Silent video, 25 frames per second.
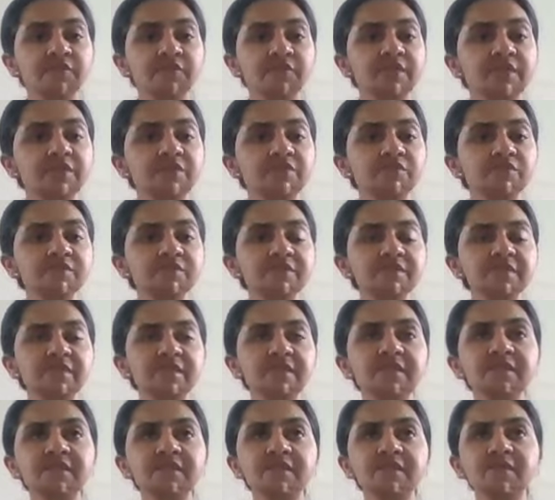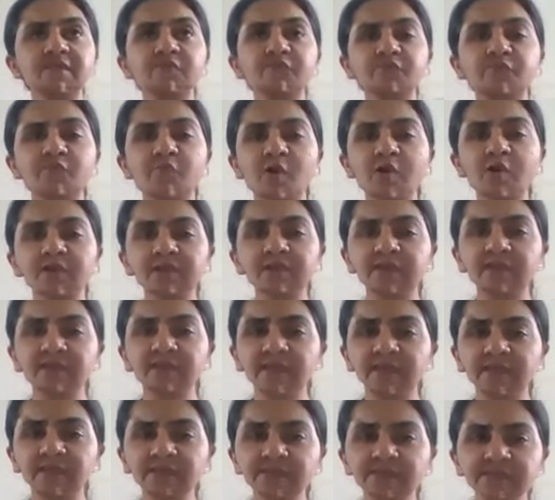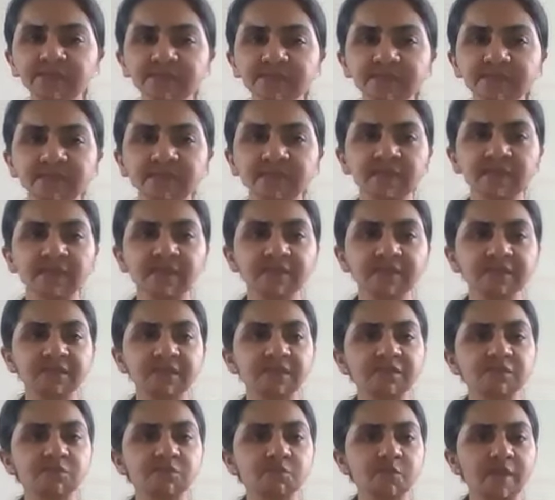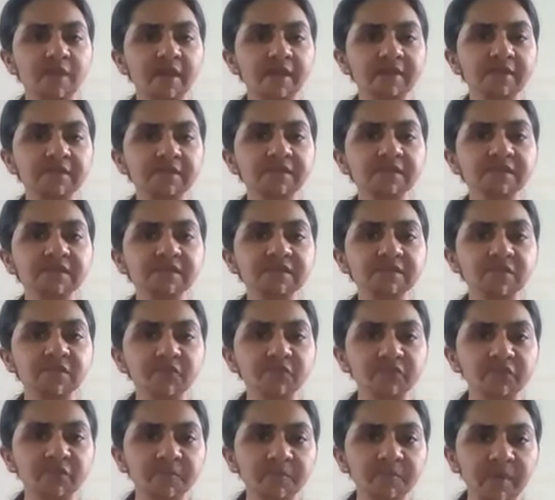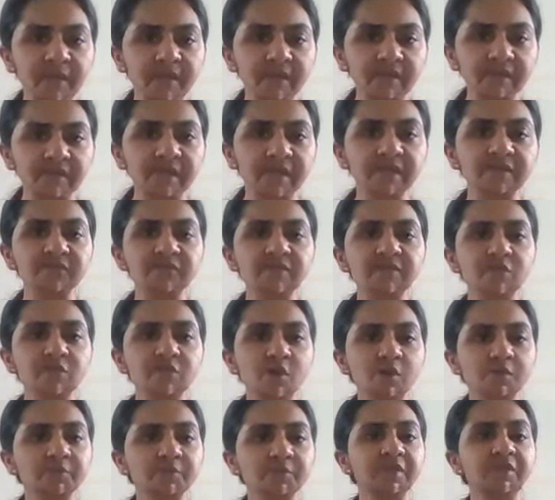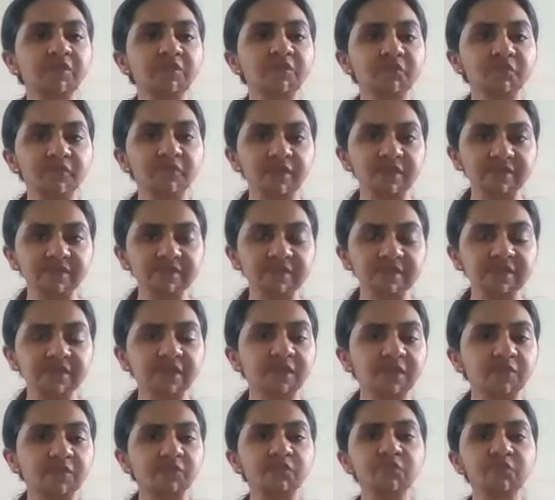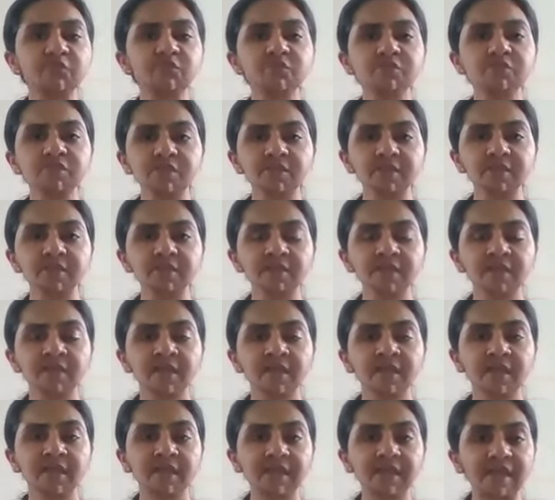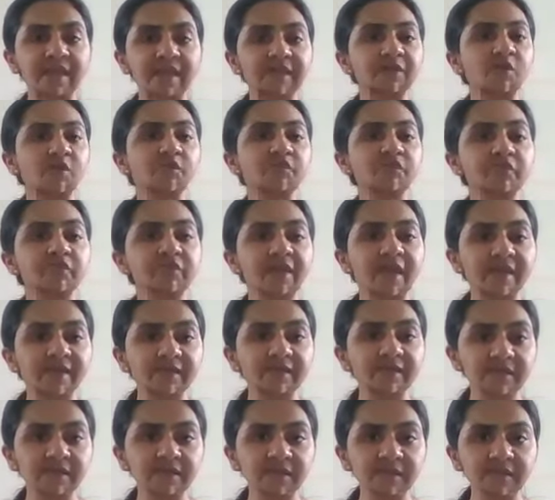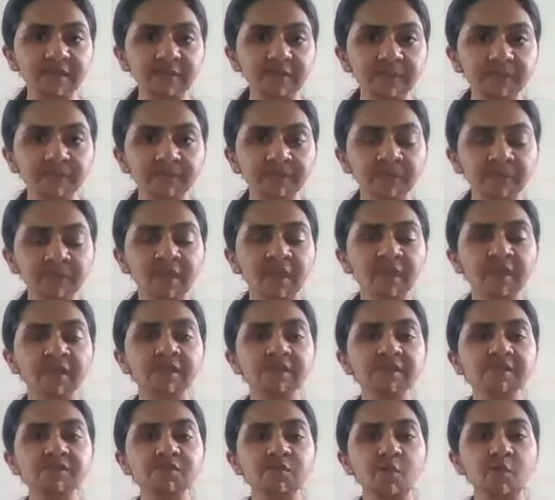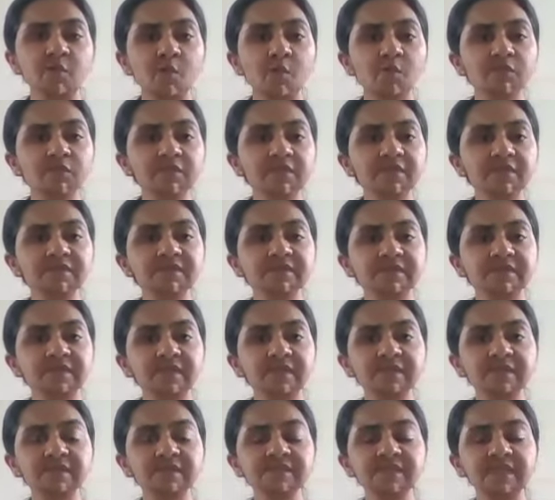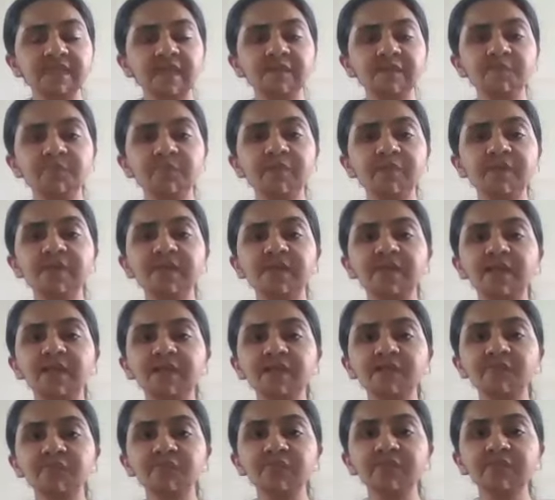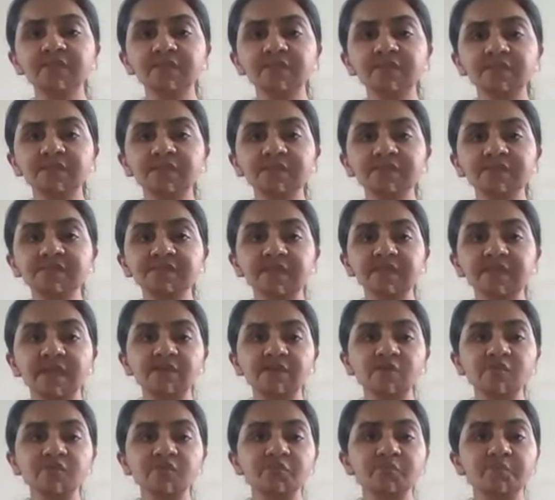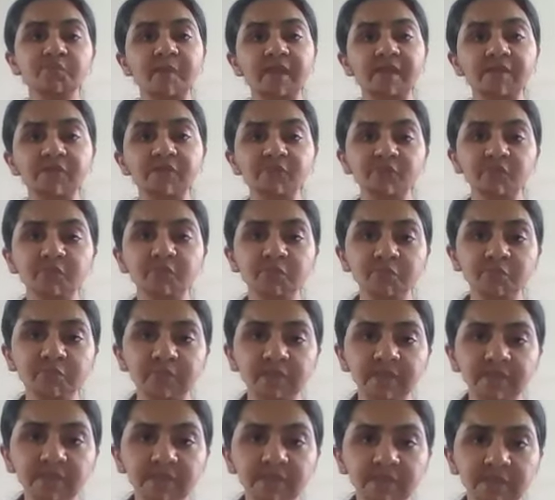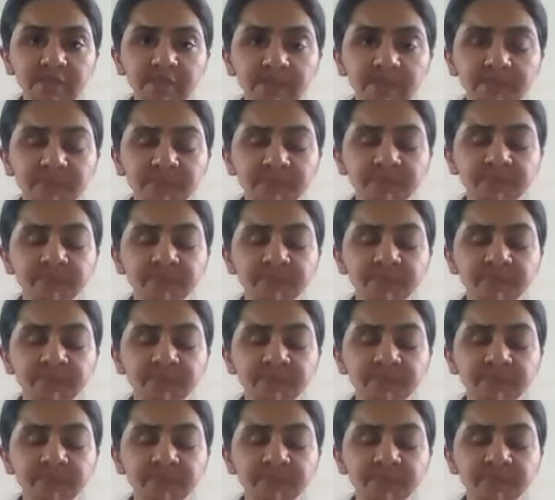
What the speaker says: reducing the fogginess, the dualities of the mind that we normally face, the confusion, lack of clarity. So, all these things can be dealt with this kind of mindful breathing.